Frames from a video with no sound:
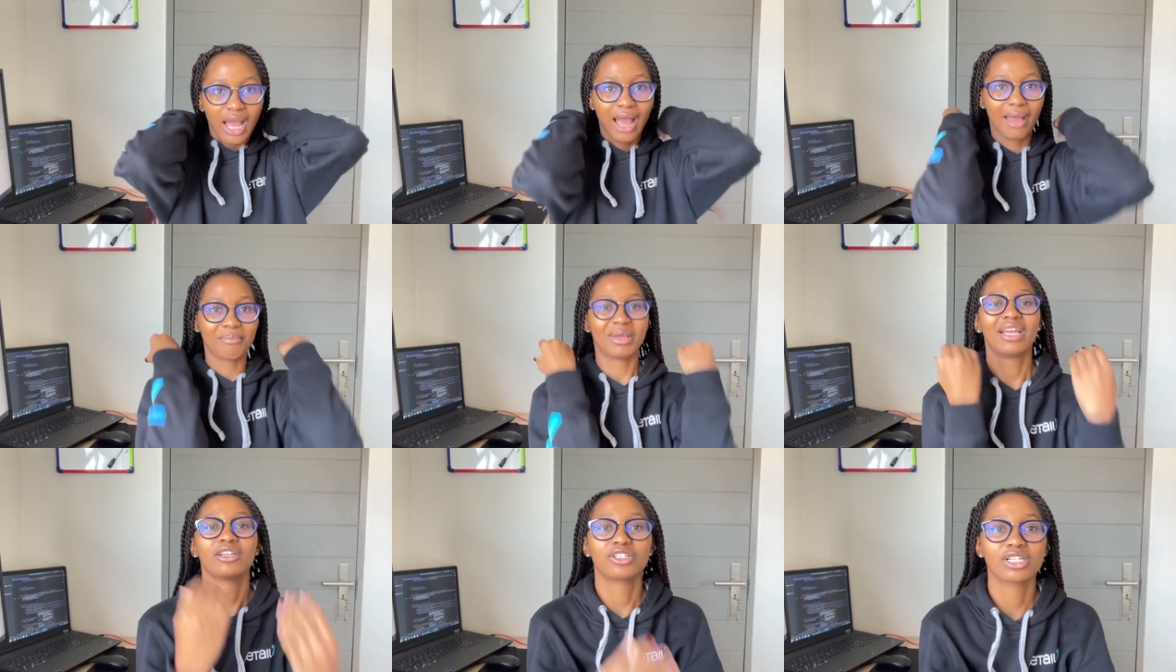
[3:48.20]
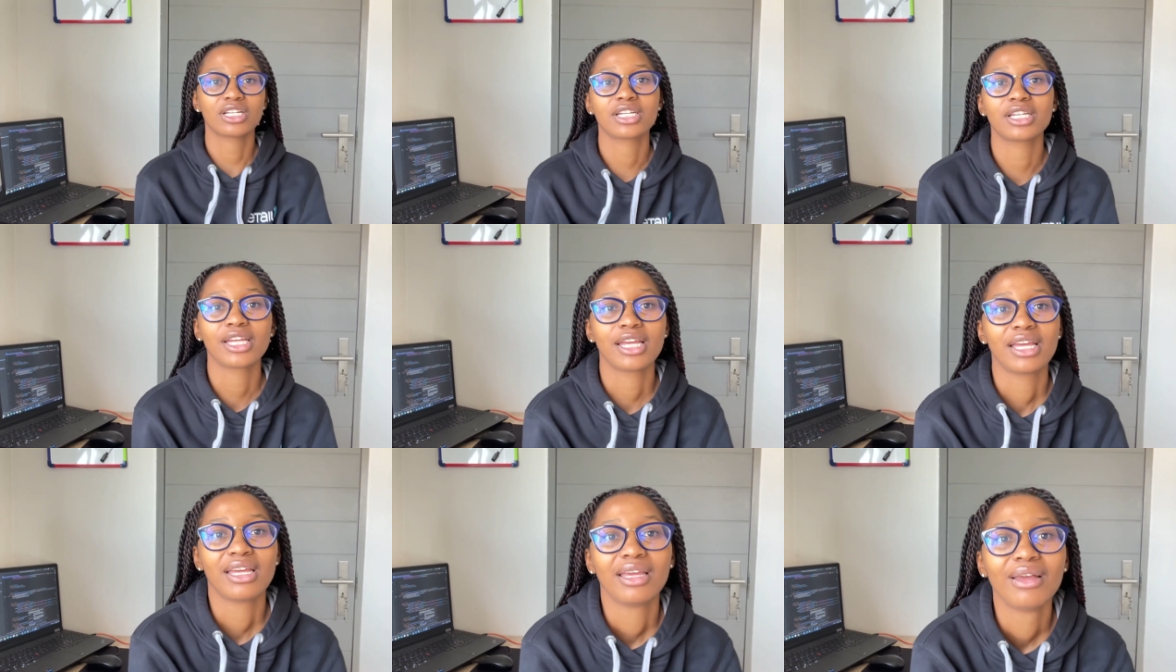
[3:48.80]
I'm
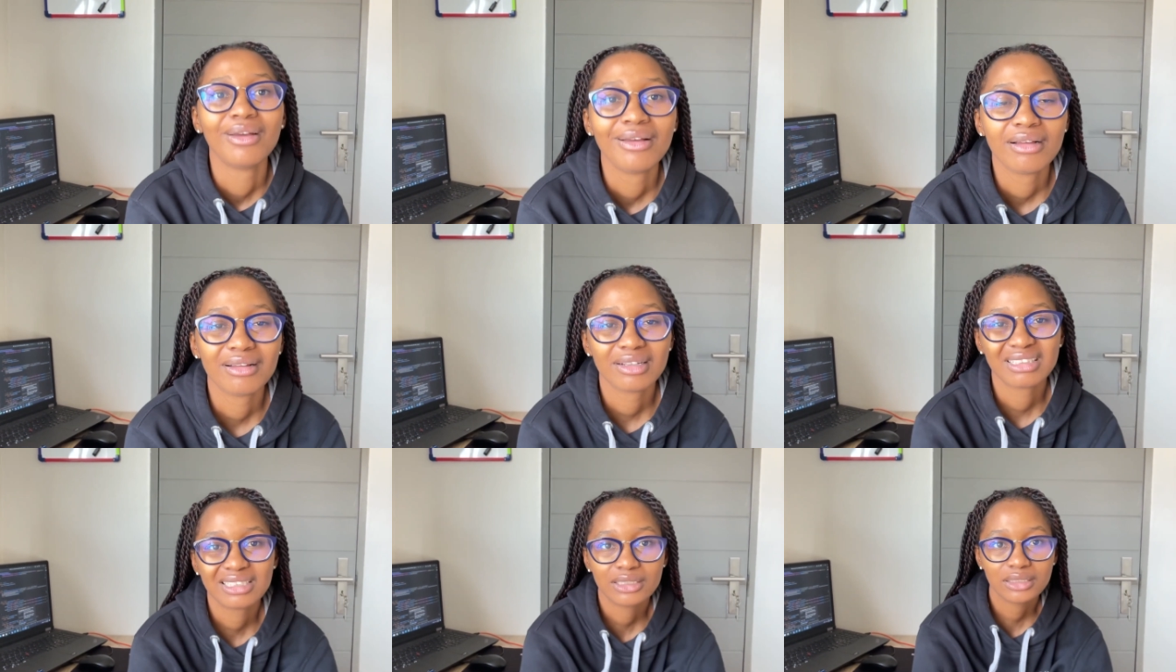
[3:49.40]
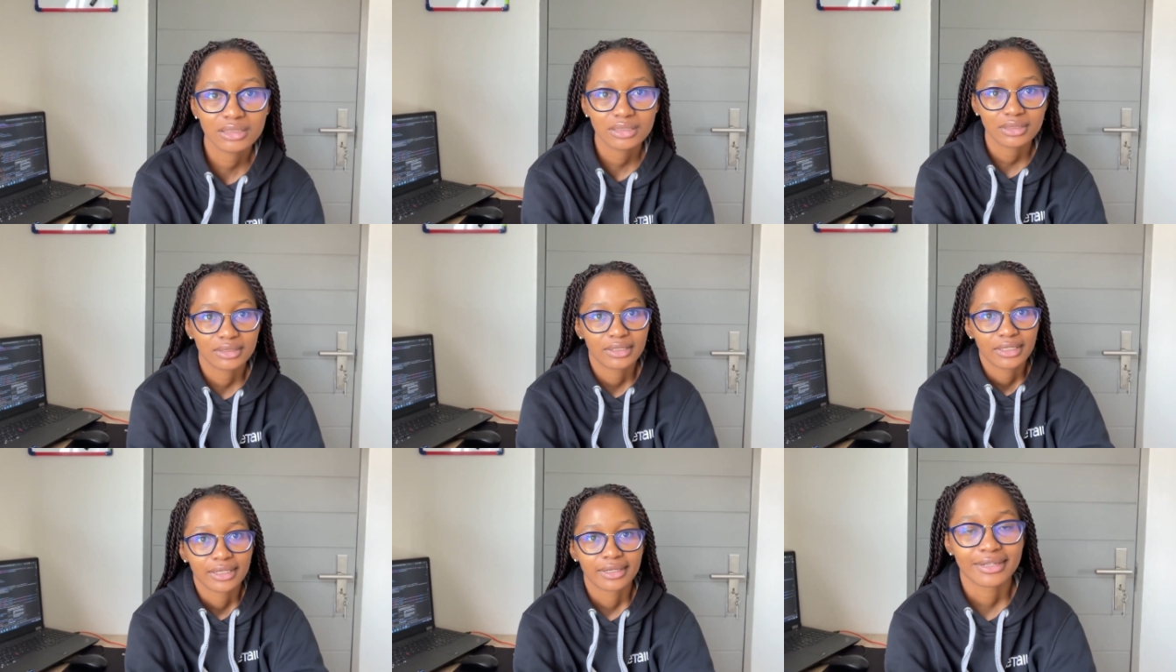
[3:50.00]
actually,
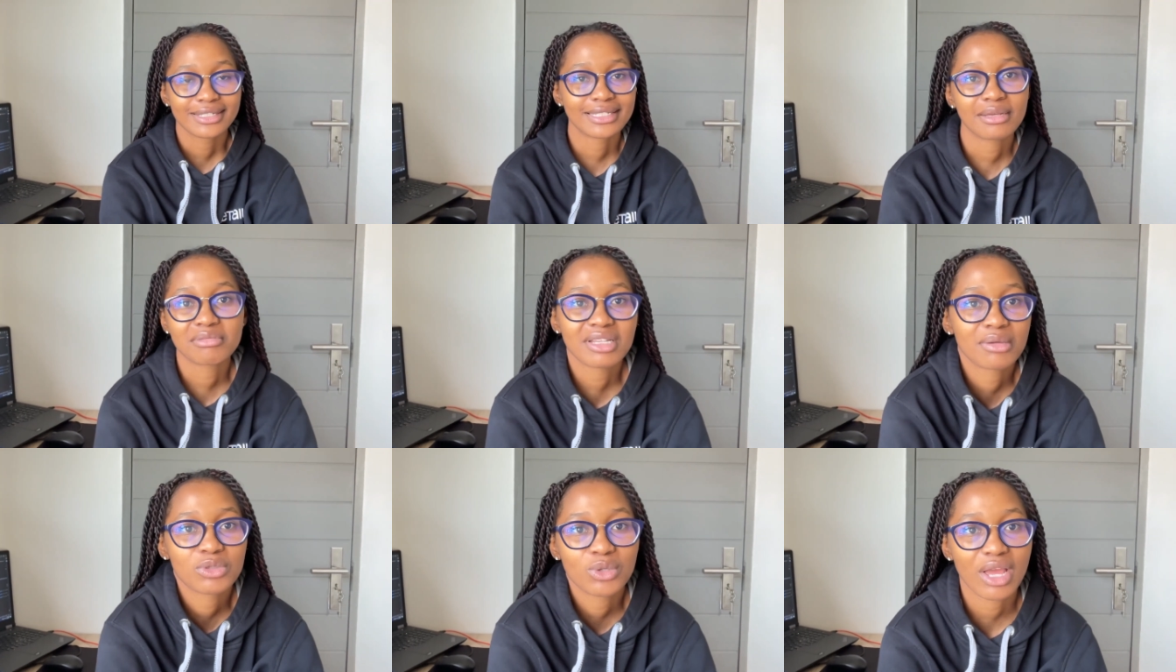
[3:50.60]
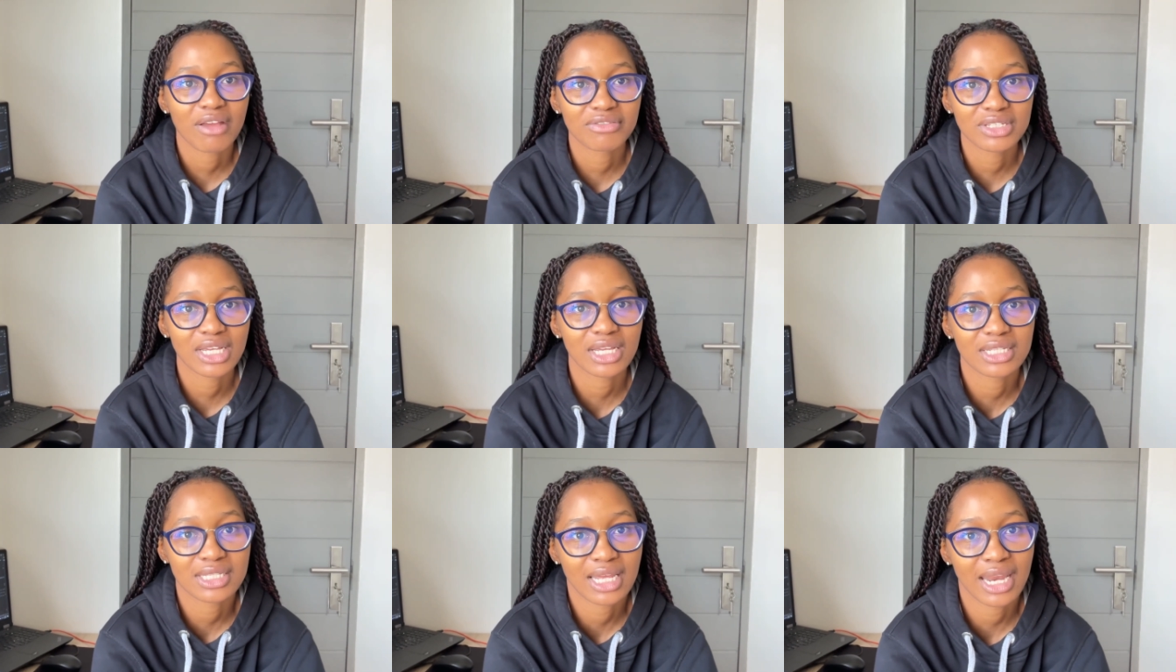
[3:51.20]
because sometimes we have
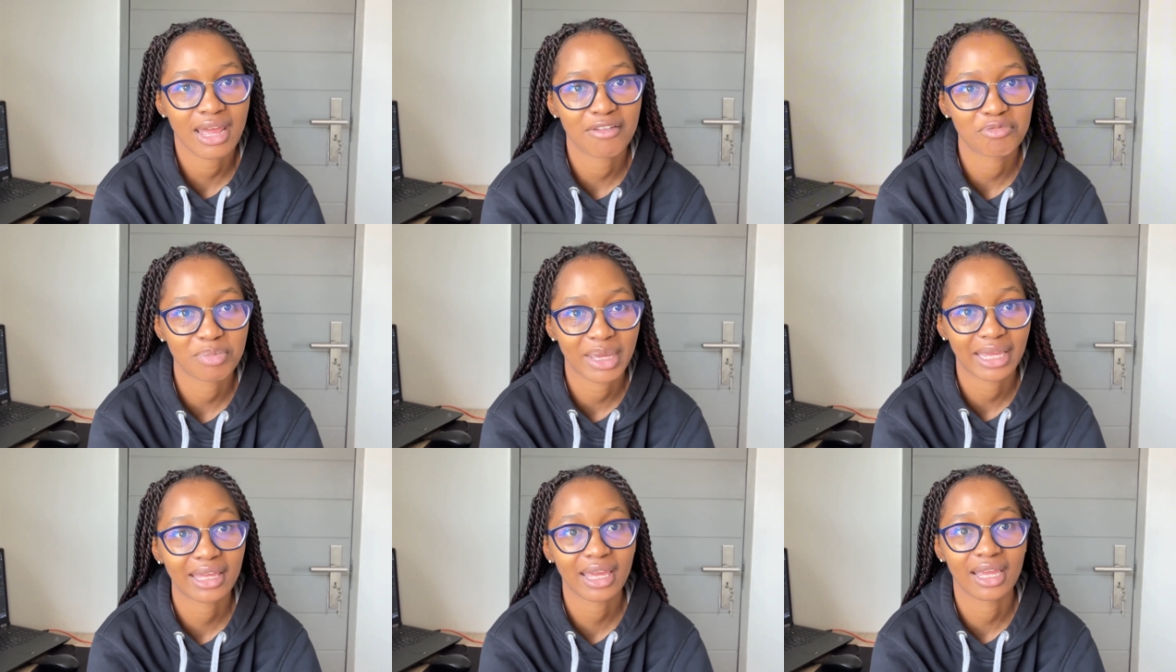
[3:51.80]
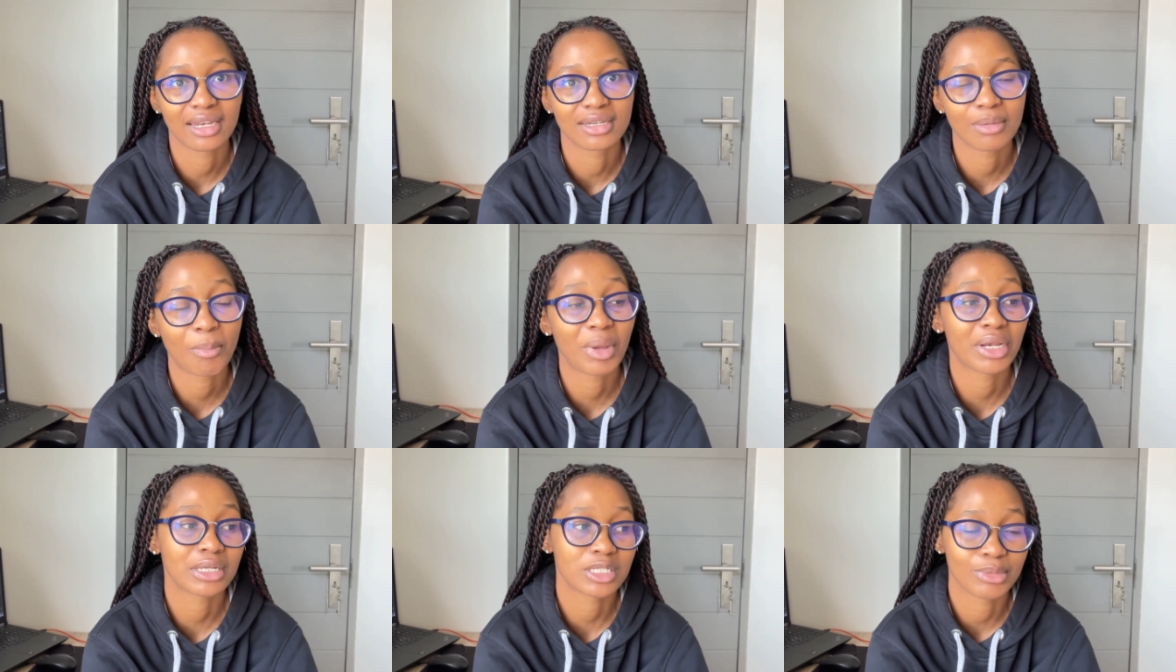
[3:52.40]
tickets that have back end,
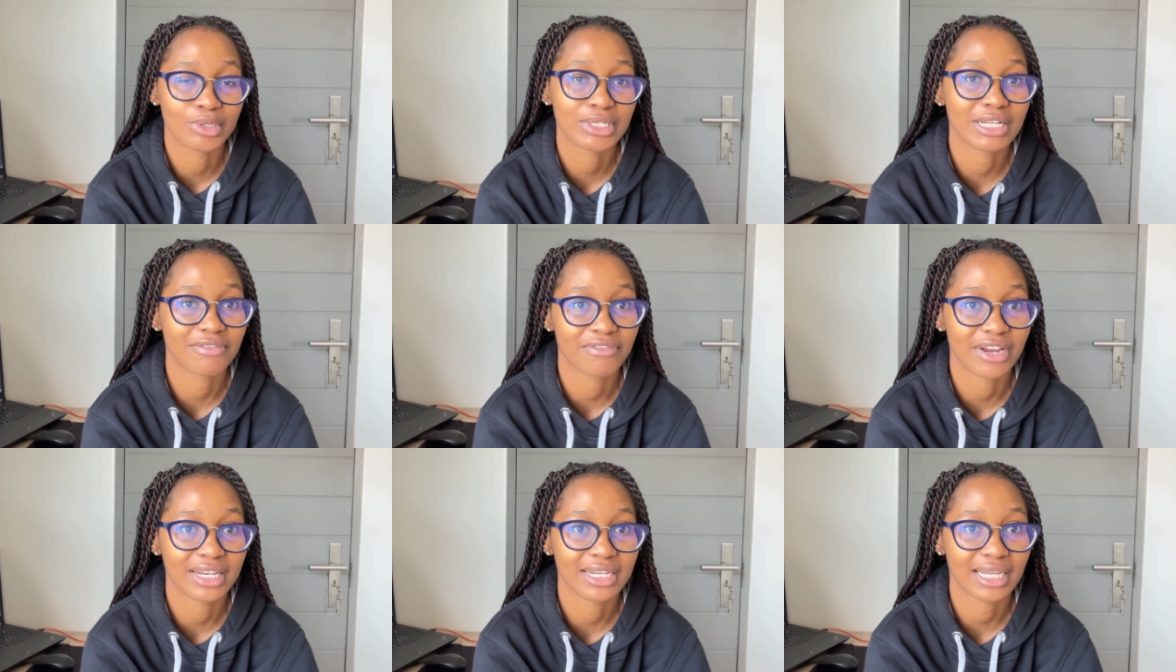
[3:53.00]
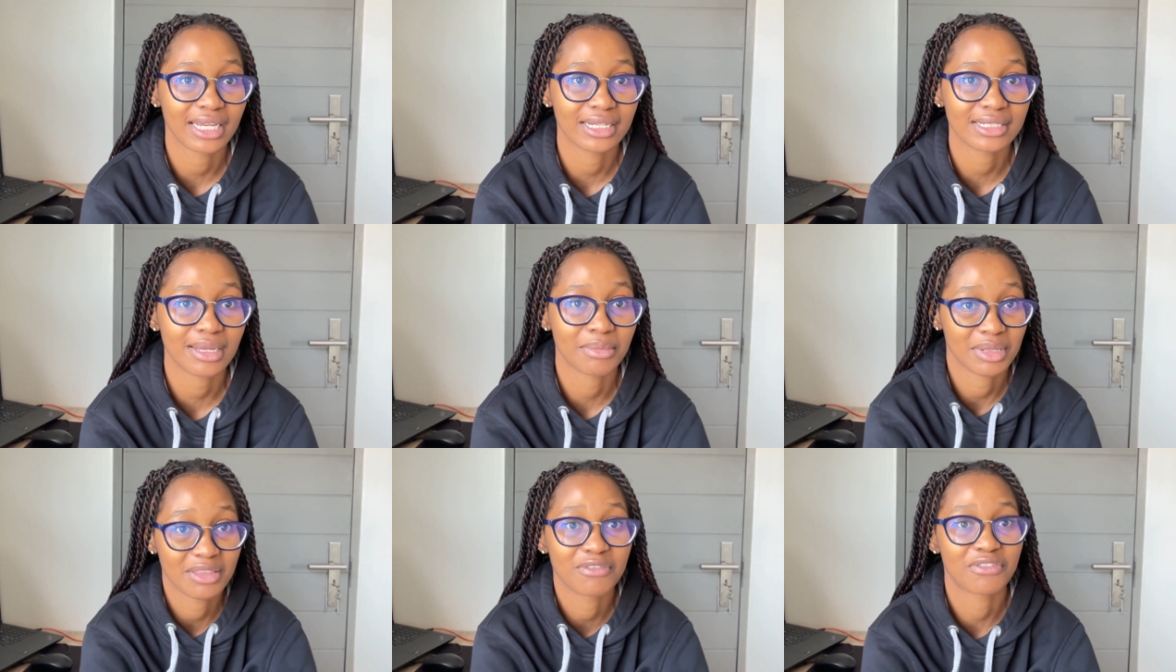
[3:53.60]
but it's mostly front end.
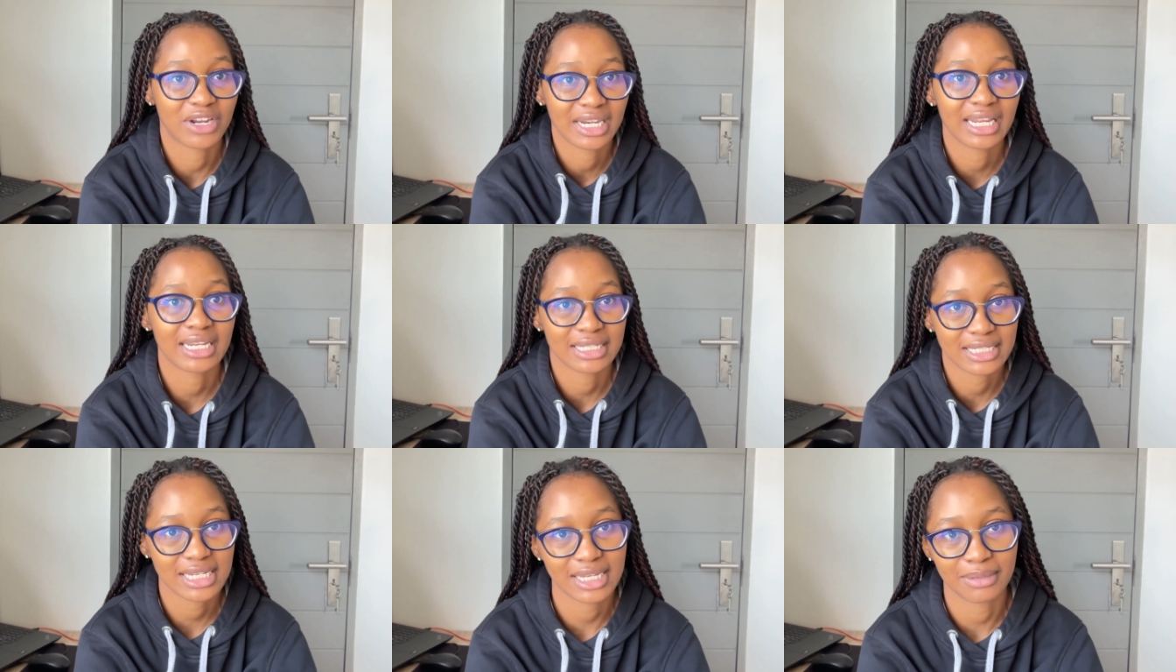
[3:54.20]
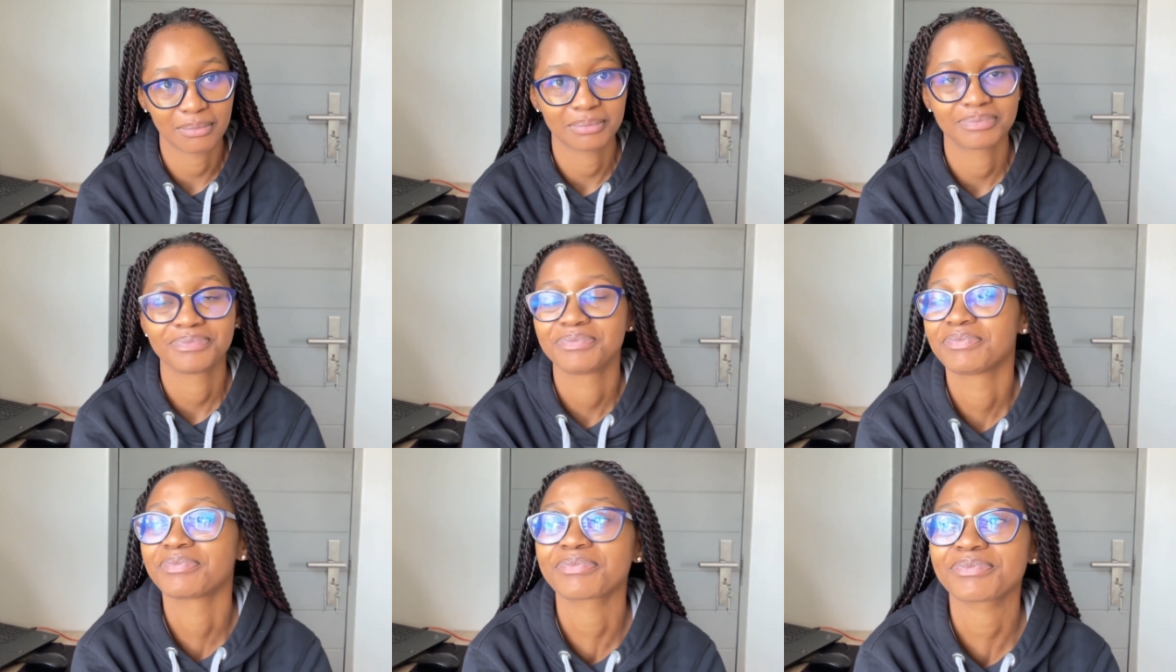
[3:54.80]
I'm in the front end team.
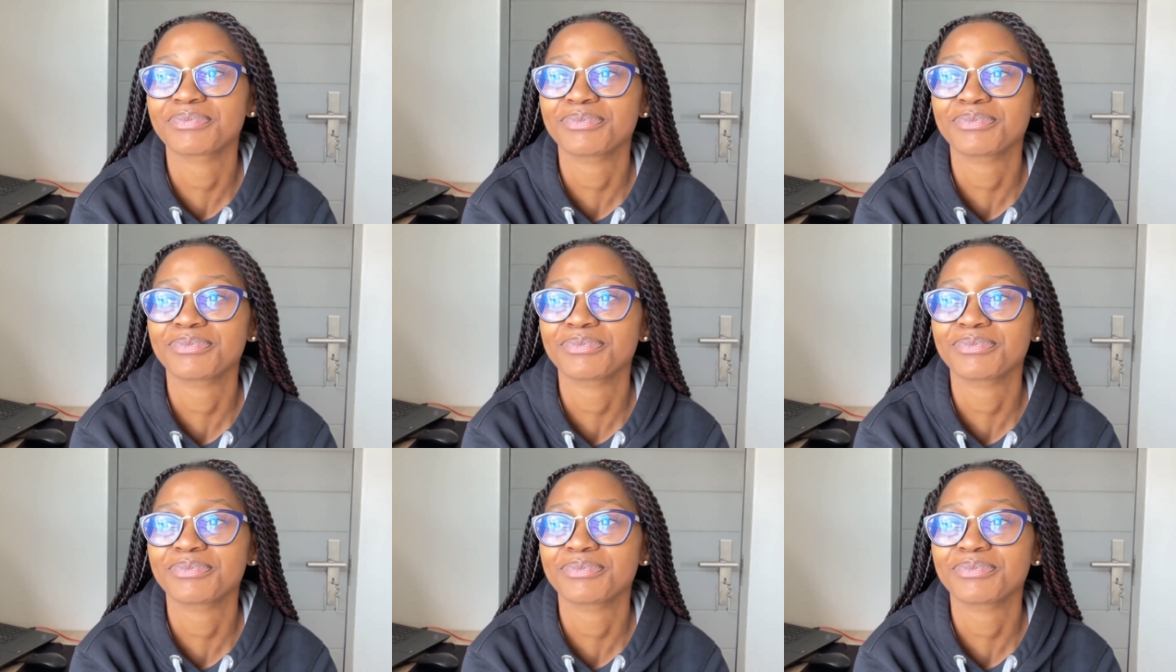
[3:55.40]
It's